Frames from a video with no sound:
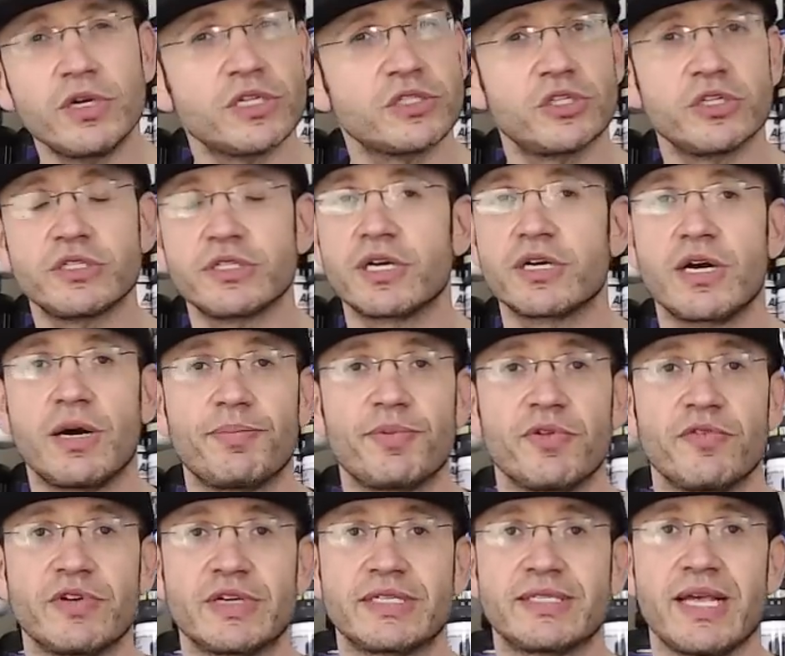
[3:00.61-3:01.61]
at just a couple
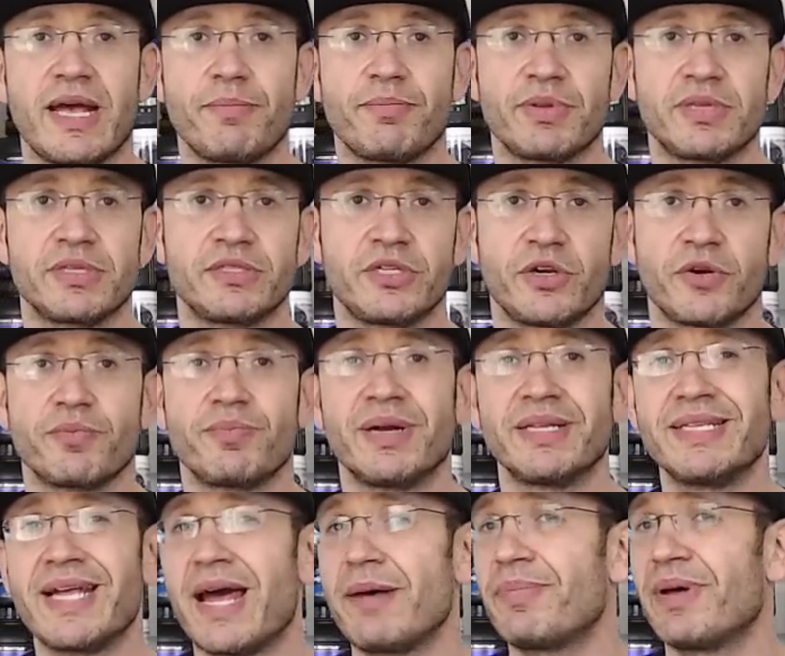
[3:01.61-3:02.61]
of examples here.
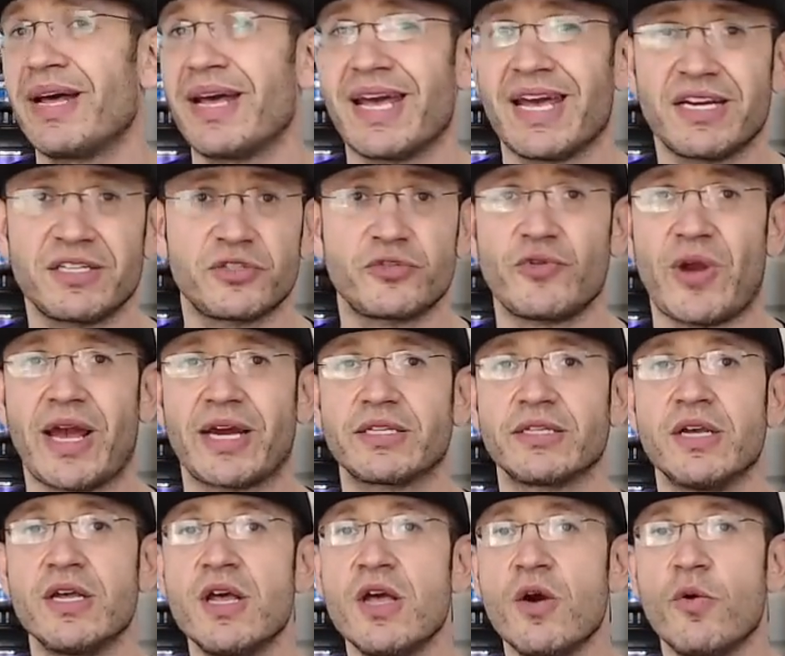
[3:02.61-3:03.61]
Banaba extract,
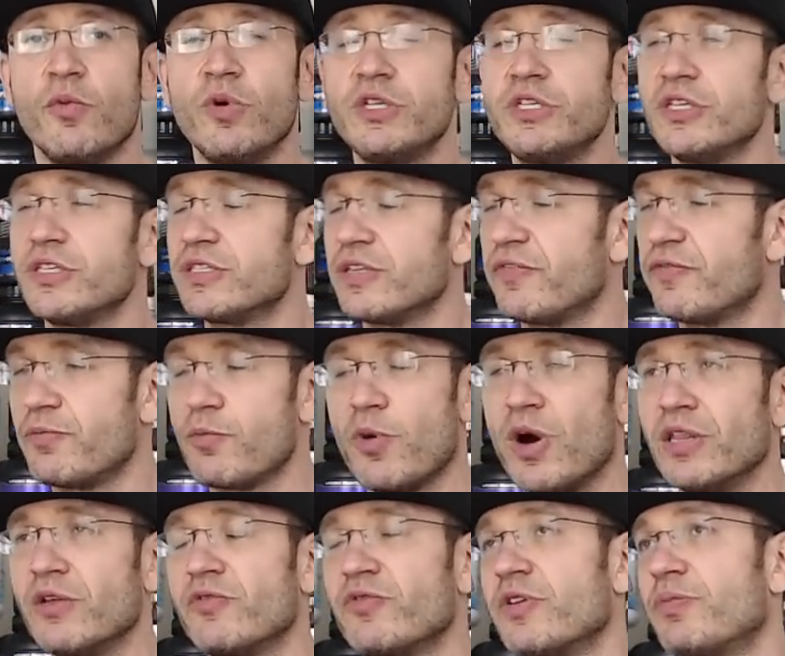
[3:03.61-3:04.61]
which is
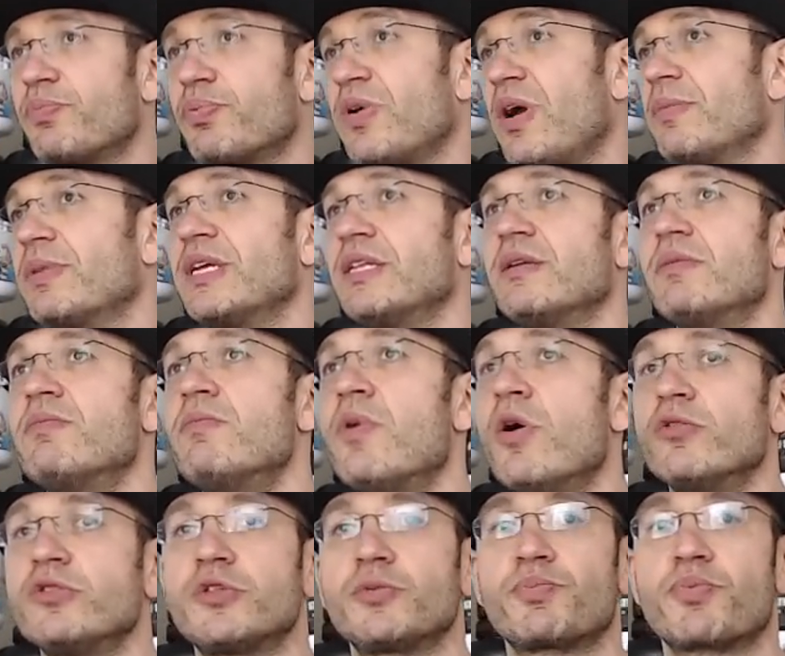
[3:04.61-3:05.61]
one of probably the
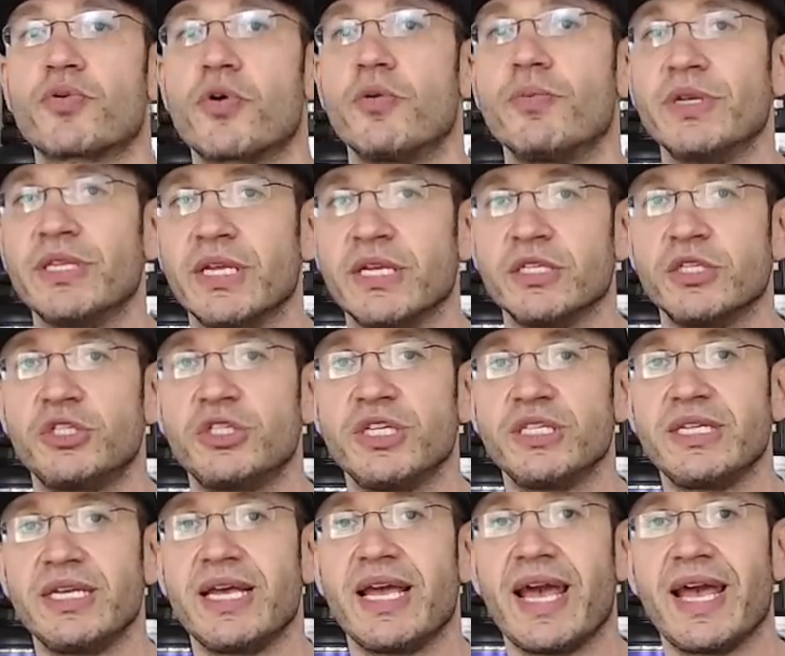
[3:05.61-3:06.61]
most prominent
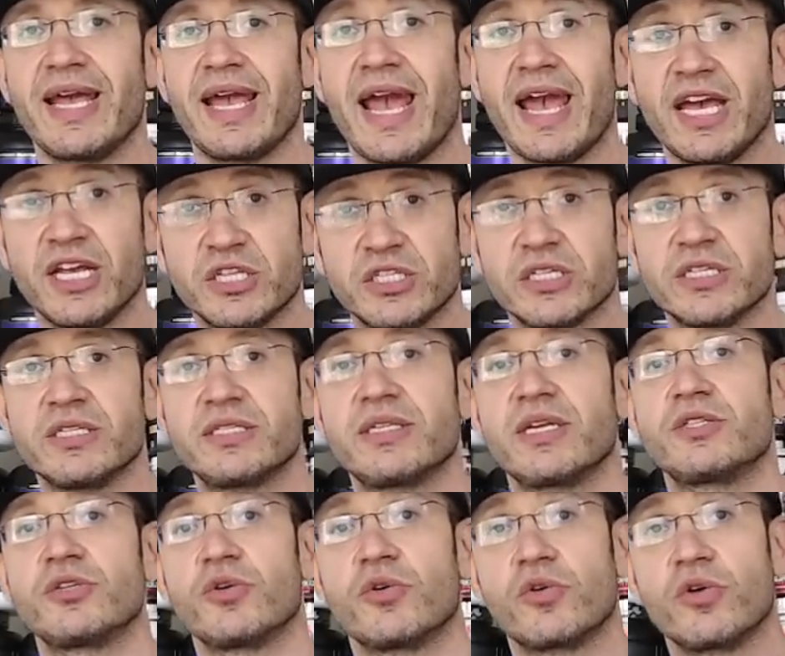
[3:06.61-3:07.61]
GDA agents
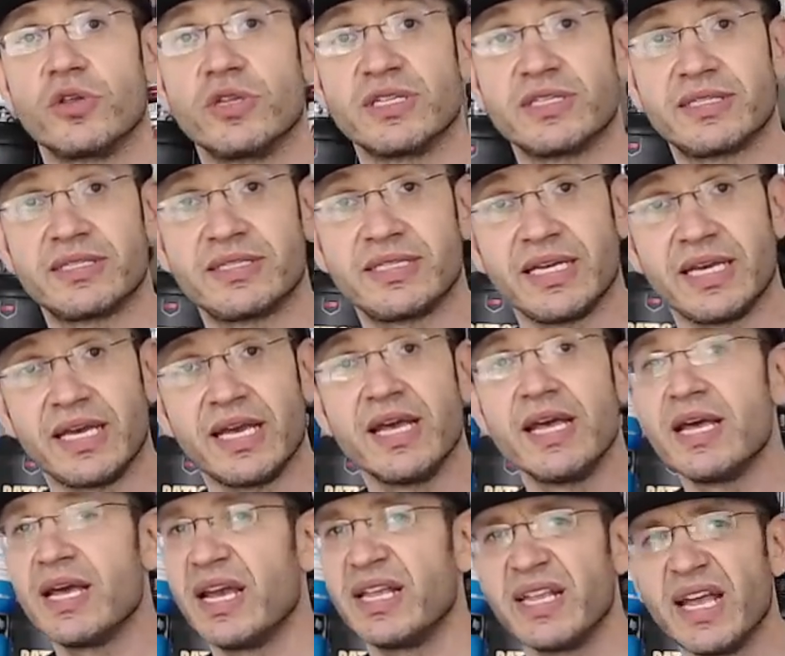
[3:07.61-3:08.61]
that you're going to see
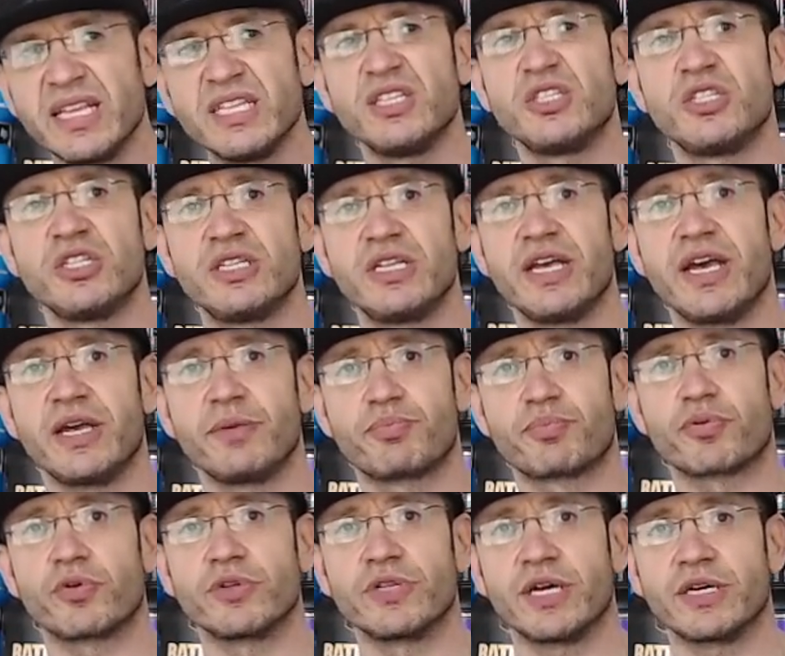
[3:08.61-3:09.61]
in any GDA
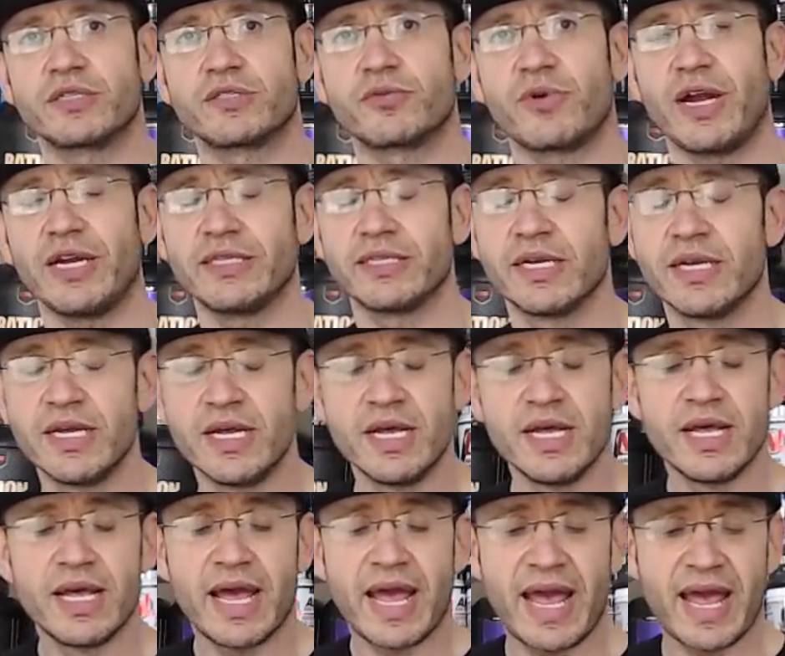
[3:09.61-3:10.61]
product, right?
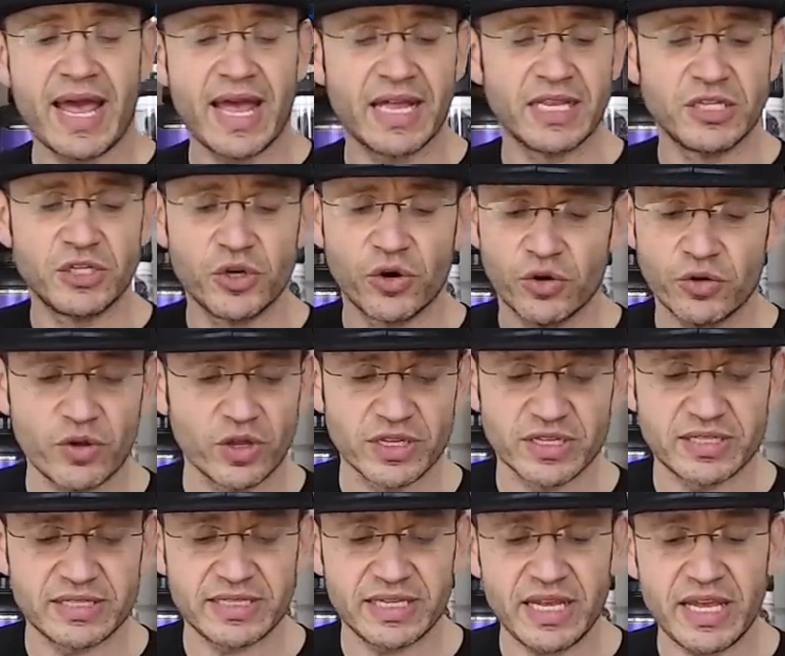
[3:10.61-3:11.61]
And you're going
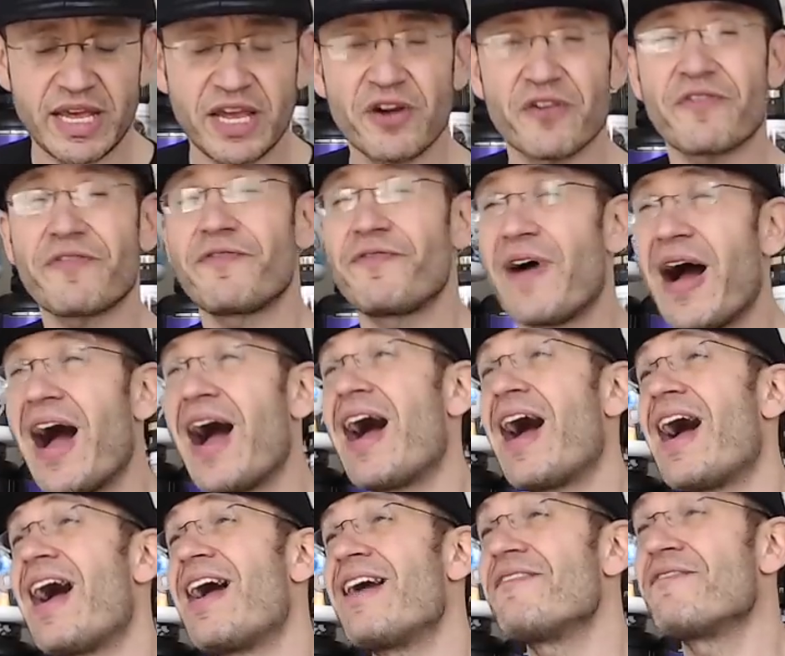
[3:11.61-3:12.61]
to see here
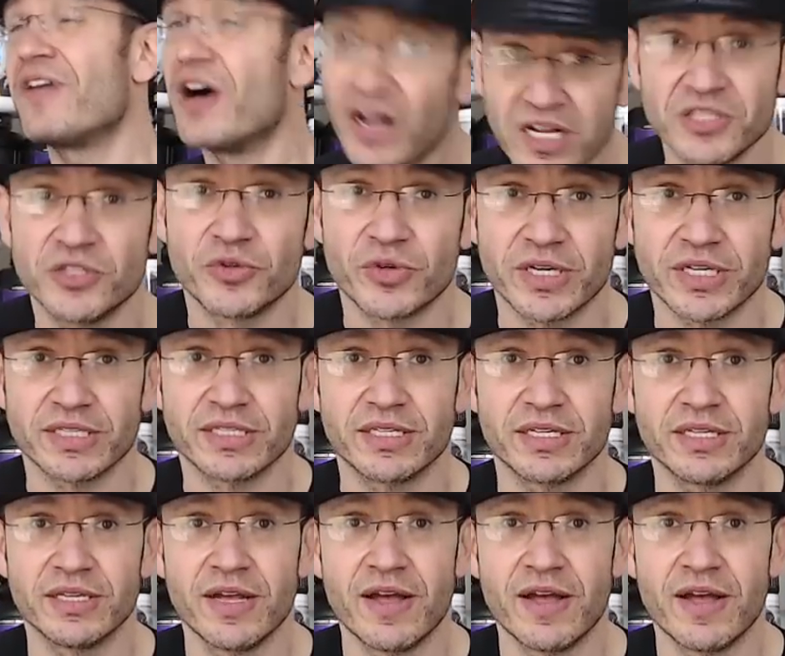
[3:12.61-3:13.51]
500